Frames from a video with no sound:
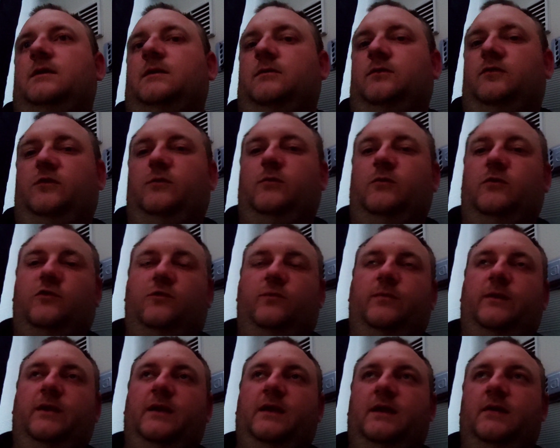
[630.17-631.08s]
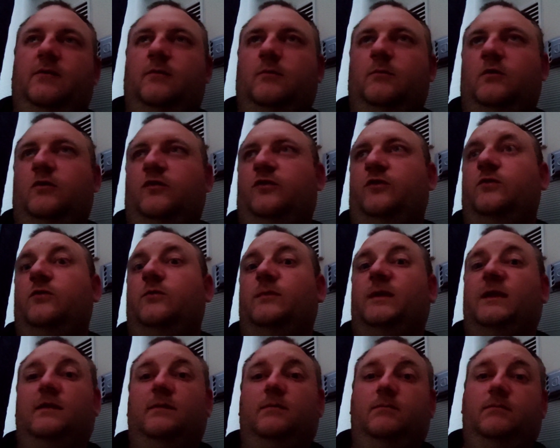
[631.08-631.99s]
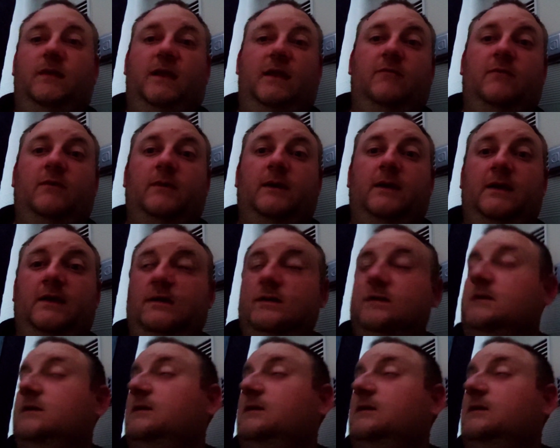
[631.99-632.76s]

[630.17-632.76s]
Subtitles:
obviously washed my hair and washed all me everywhere.